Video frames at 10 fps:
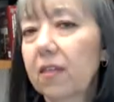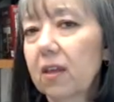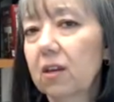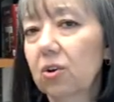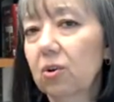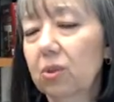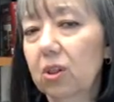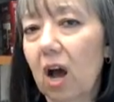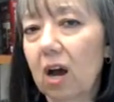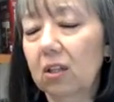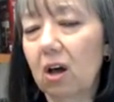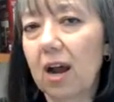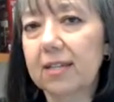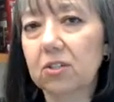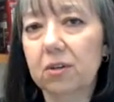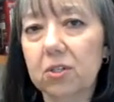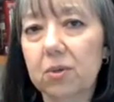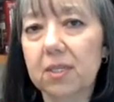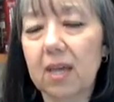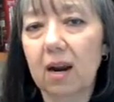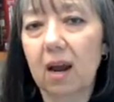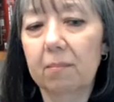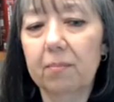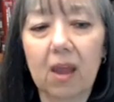The new uh, law has also set up